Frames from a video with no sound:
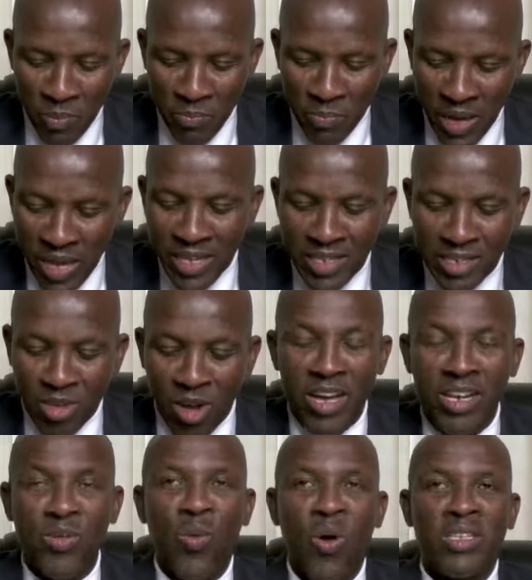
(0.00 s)
based
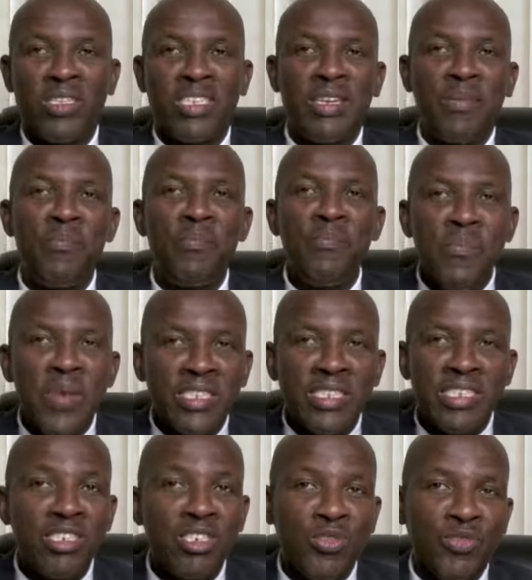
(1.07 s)
on what the
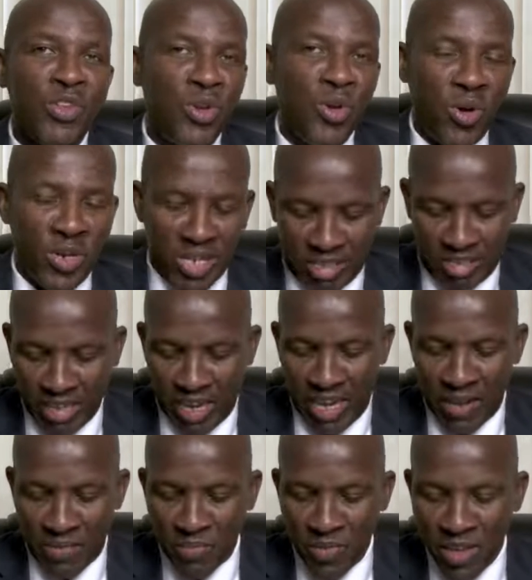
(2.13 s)
message of the Lord is
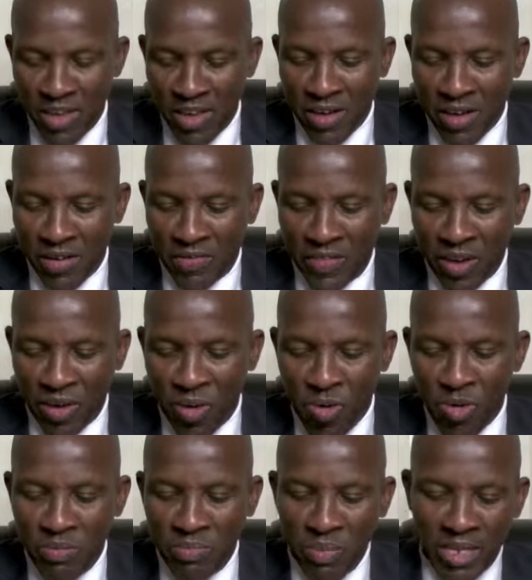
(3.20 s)
saying, the
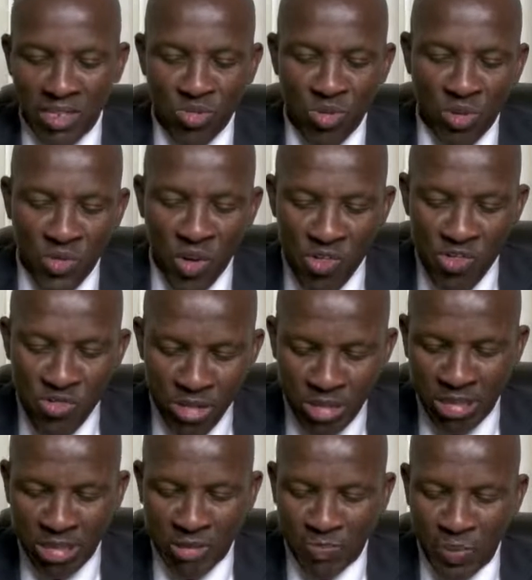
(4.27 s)
whole matter of
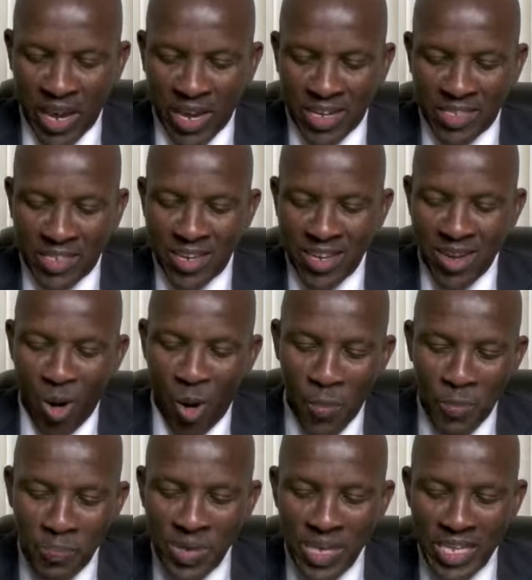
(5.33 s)
respect,
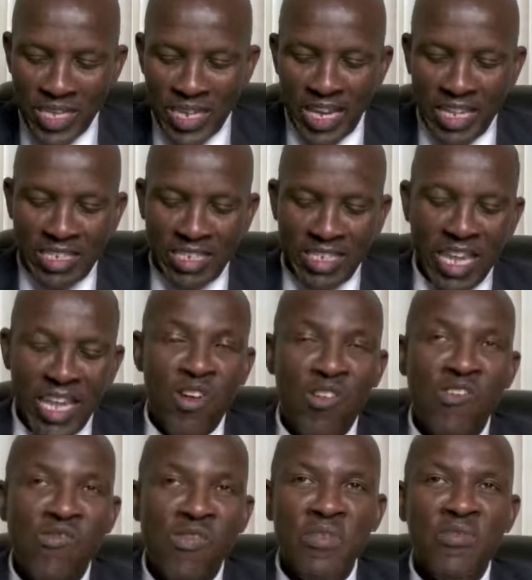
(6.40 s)
obedience,
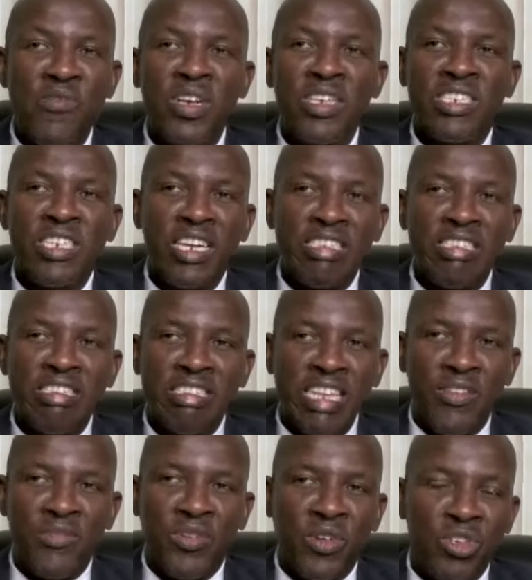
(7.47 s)
reverence and
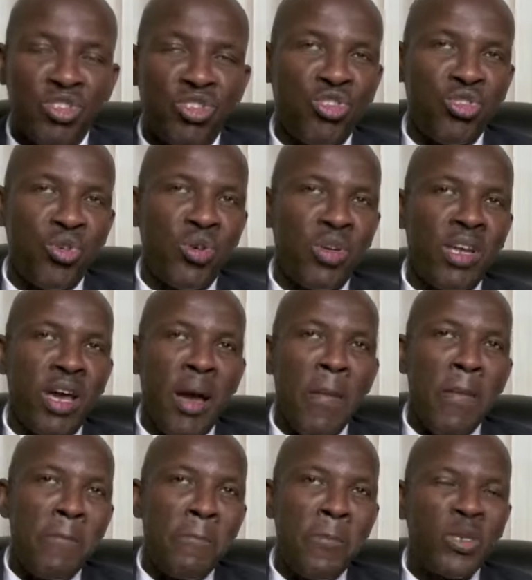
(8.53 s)
self-control
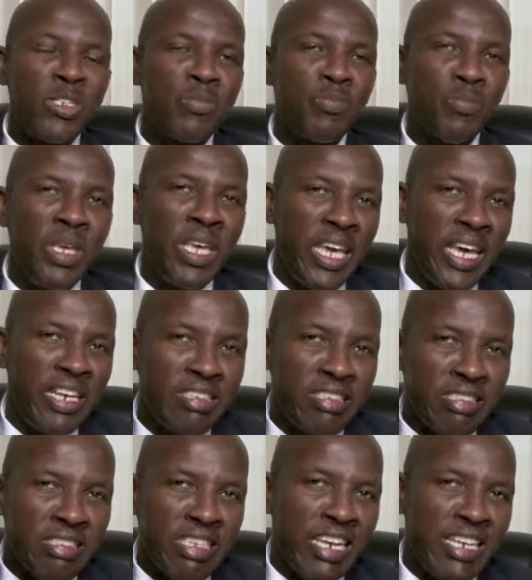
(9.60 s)
must be
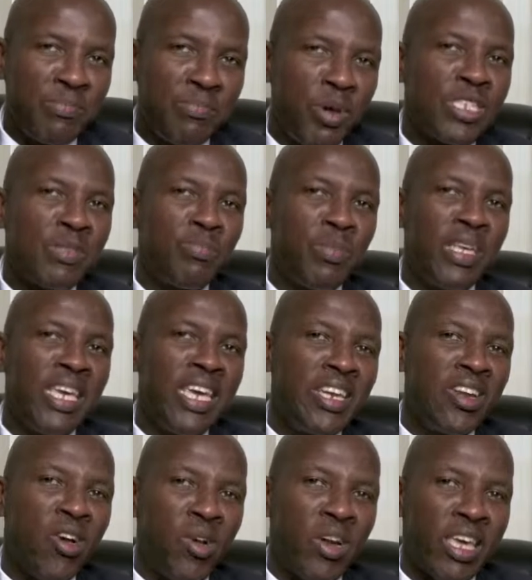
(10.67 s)
instilled, must be
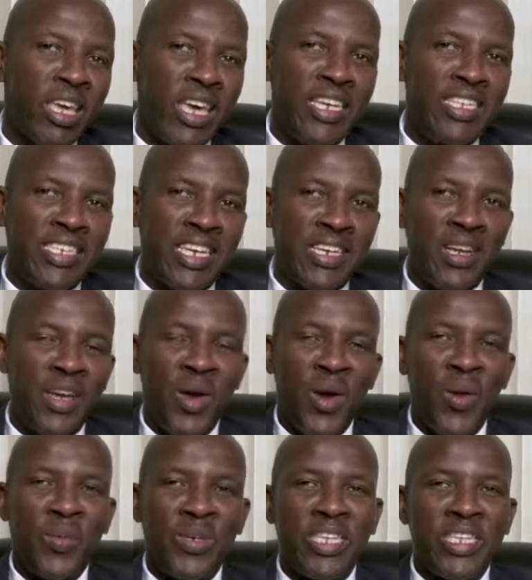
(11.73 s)
inculcated
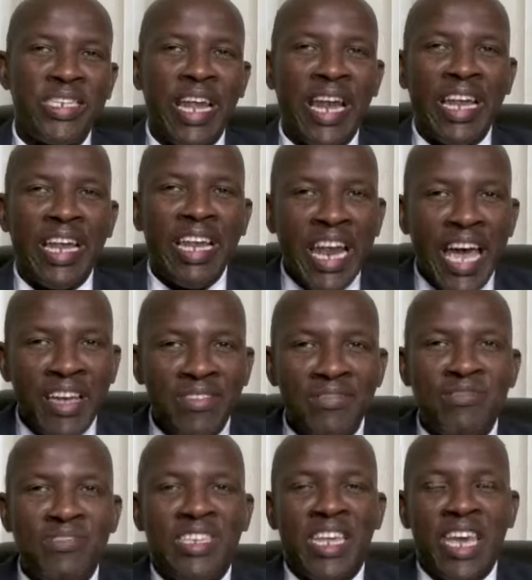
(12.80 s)
within the
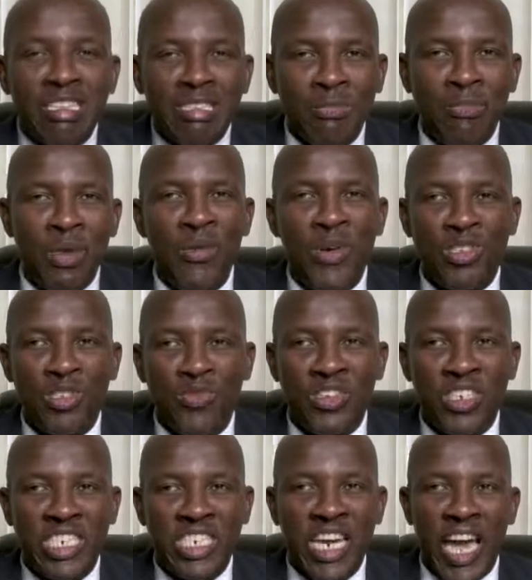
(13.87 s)
life experience of
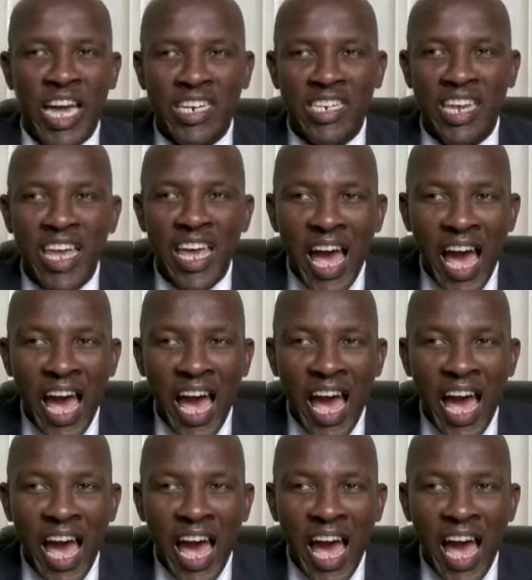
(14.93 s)
the child